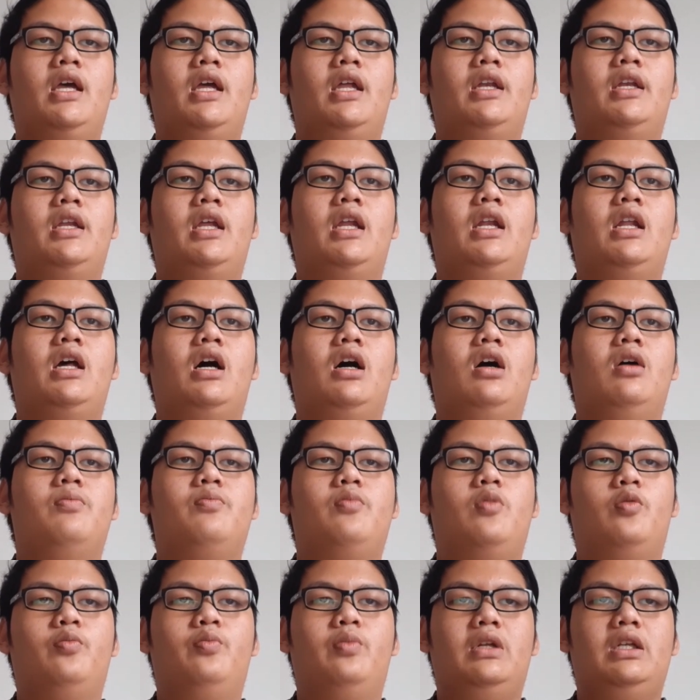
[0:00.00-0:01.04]
that are
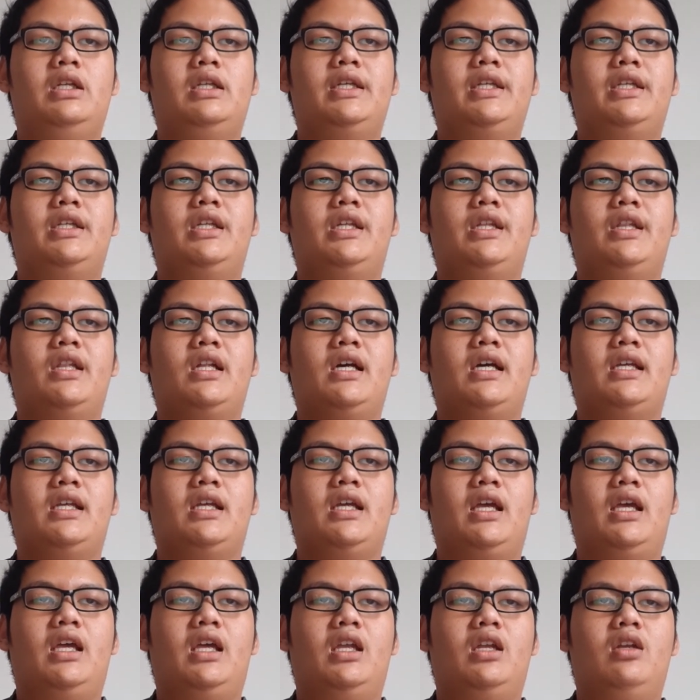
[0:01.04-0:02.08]
properly
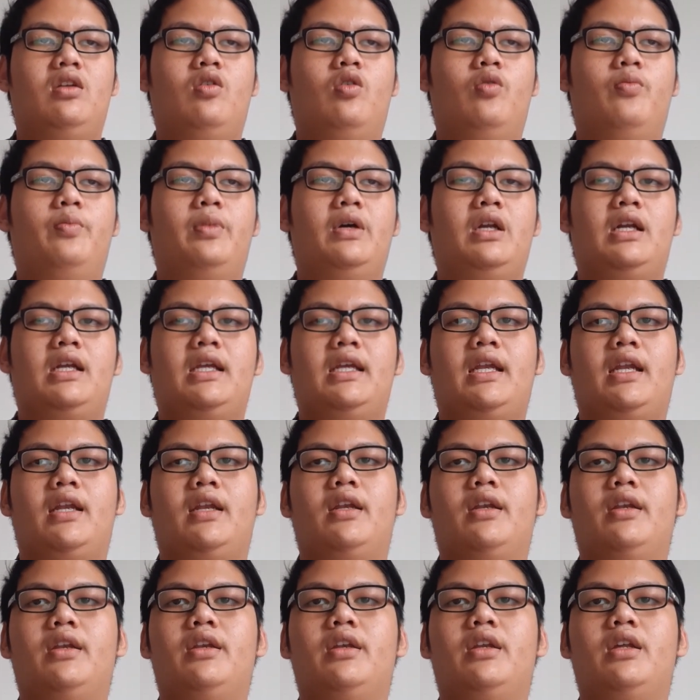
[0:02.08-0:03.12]
designed and operate,
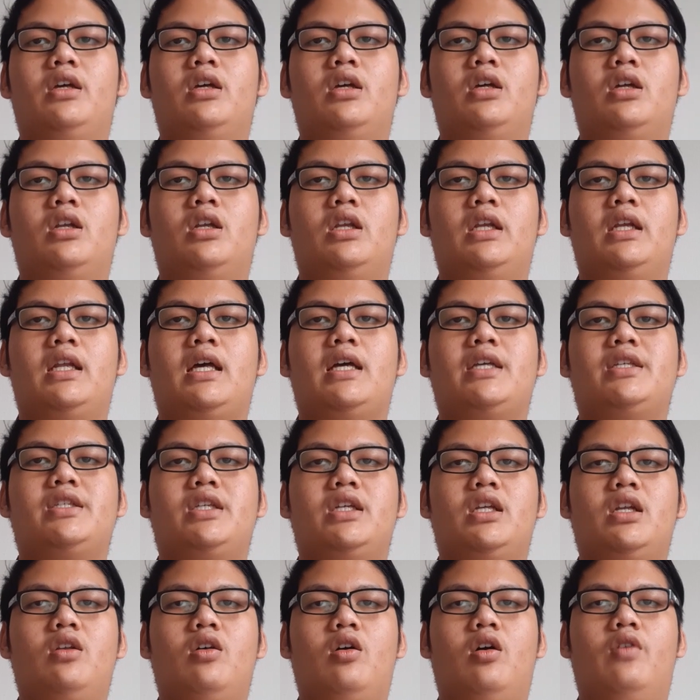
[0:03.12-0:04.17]
the
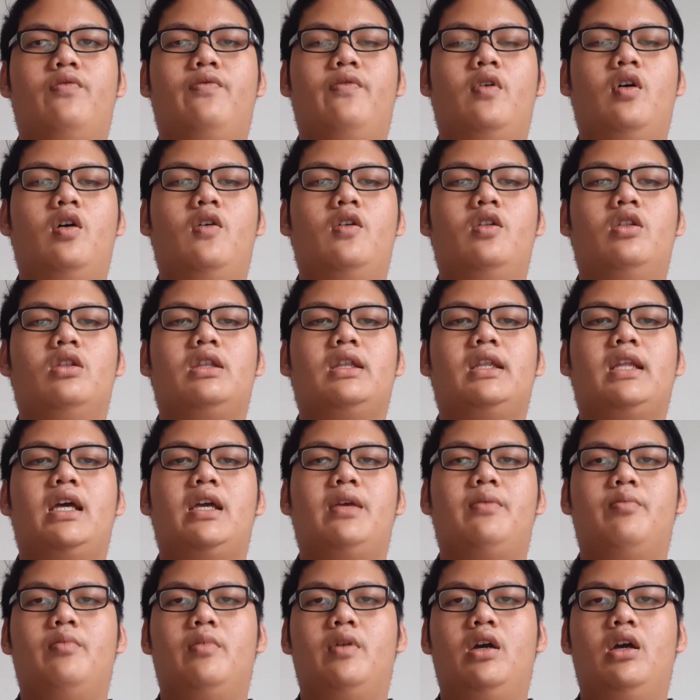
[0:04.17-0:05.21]
reduction of all
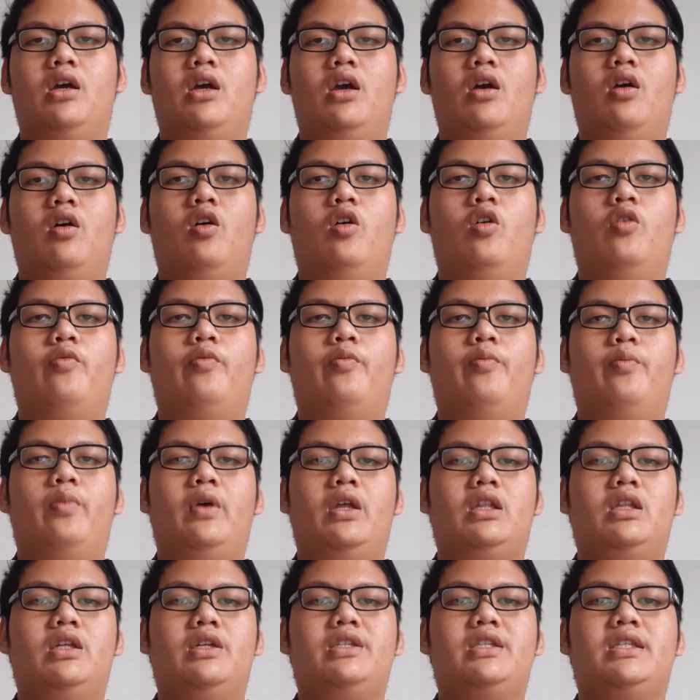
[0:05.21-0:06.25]
types of
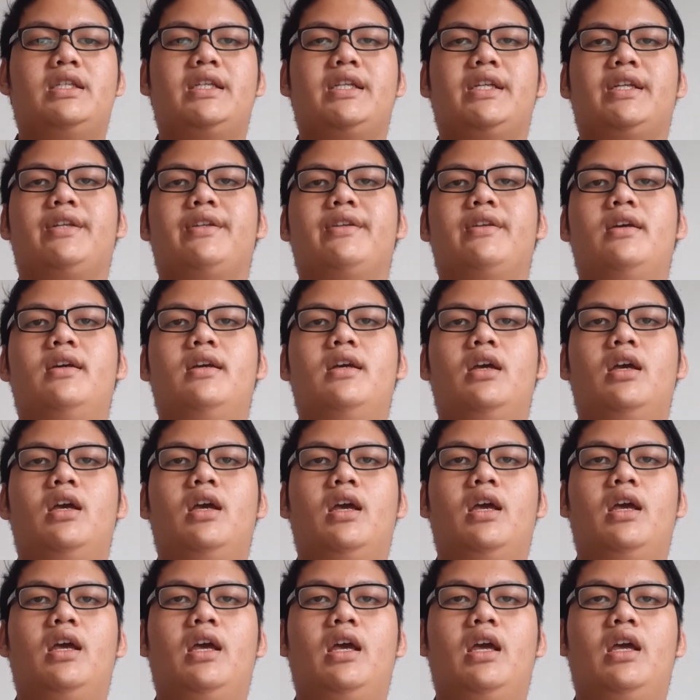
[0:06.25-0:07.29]
pathogen
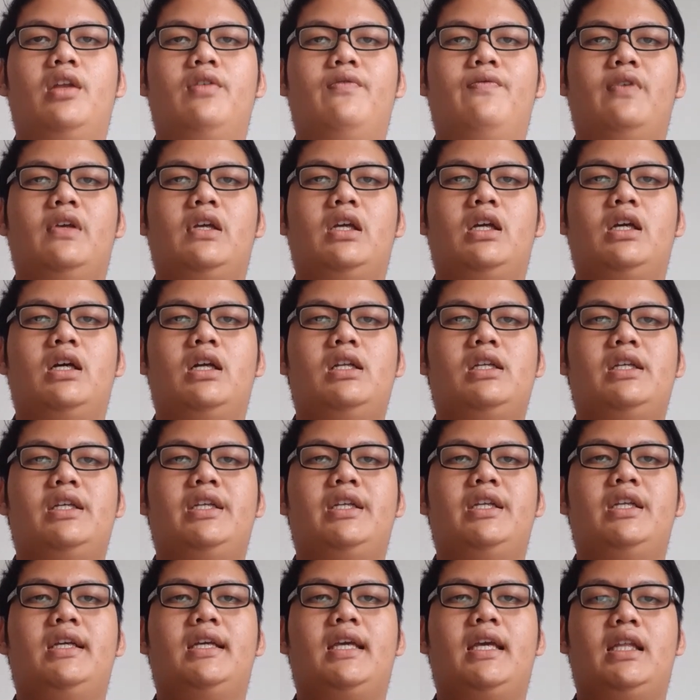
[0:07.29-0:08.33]
and fecal
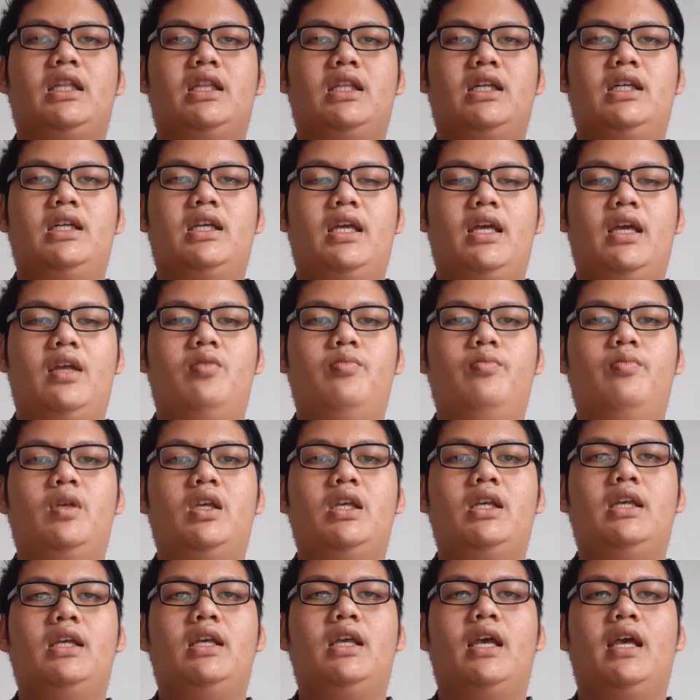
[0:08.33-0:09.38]
indicator can
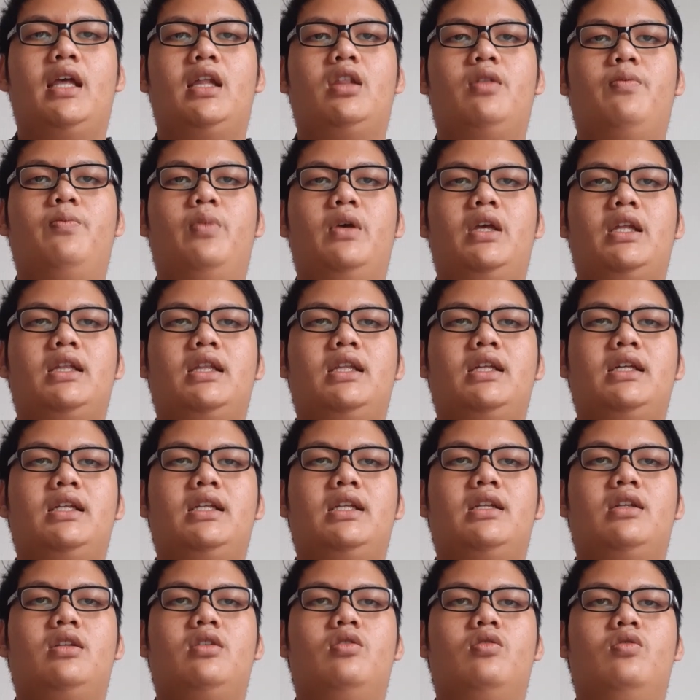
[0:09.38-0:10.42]
be expected
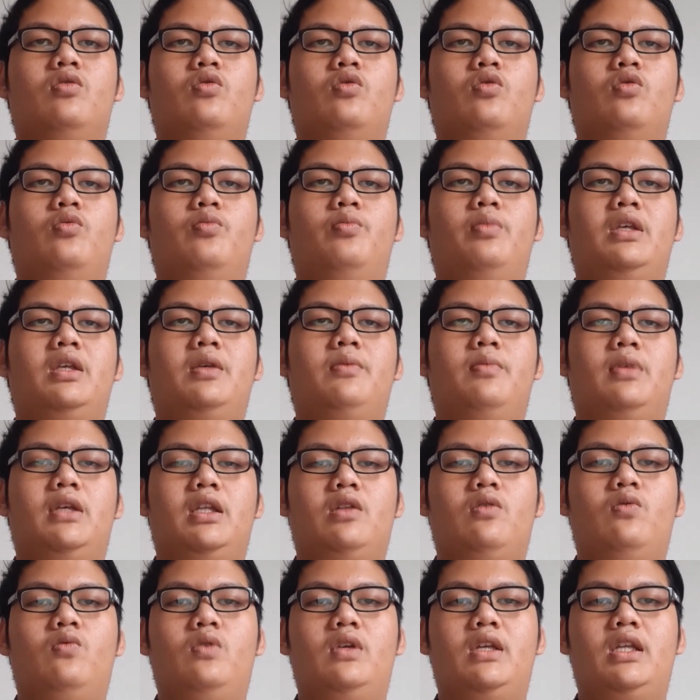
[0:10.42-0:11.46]
to be
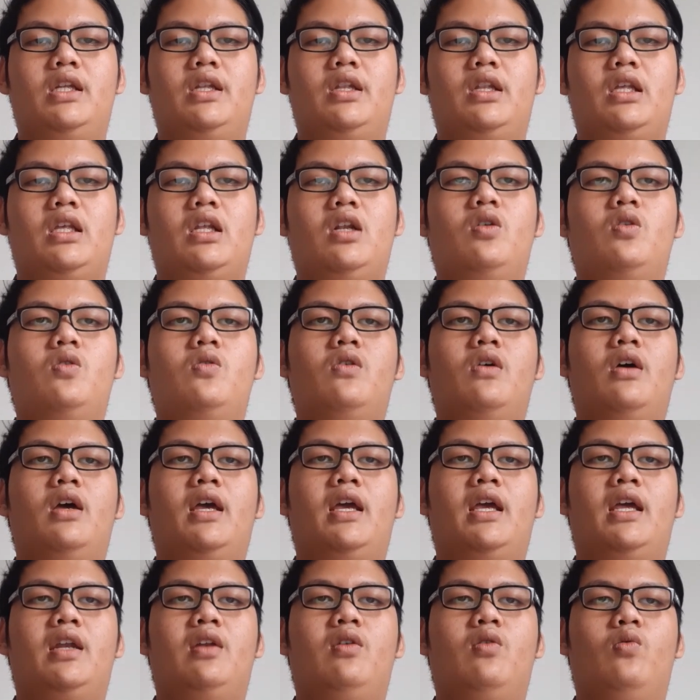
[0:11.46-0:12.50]
between 0
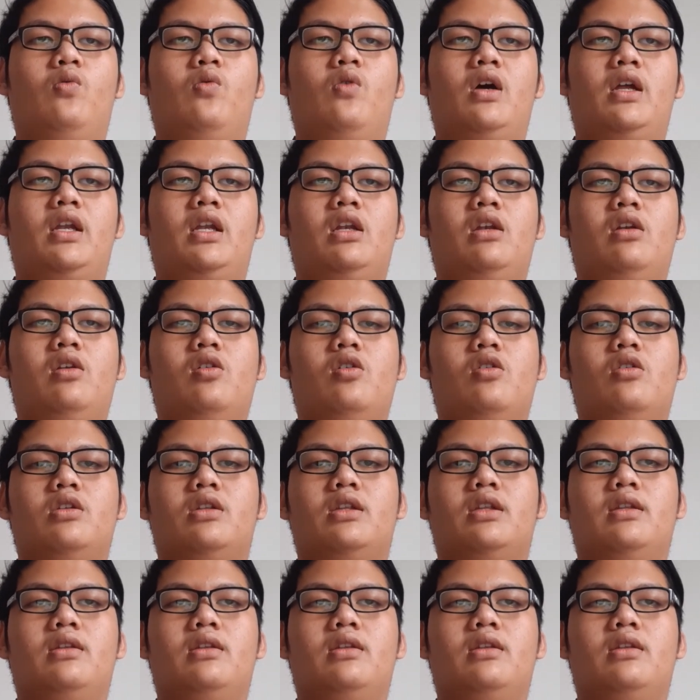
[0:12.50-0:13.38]
and 1 log